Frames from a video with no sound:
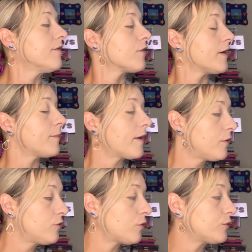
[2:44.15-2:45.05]
For anybody
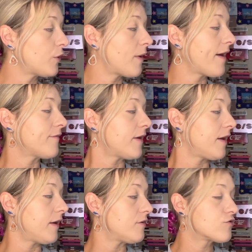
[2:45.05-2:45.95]
who don't know, I have
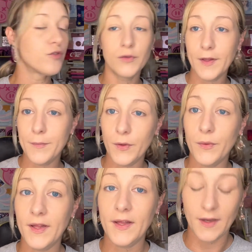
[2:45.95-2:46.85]
a Truly
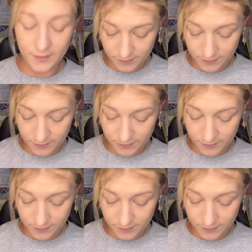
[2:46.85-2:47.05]
Beauty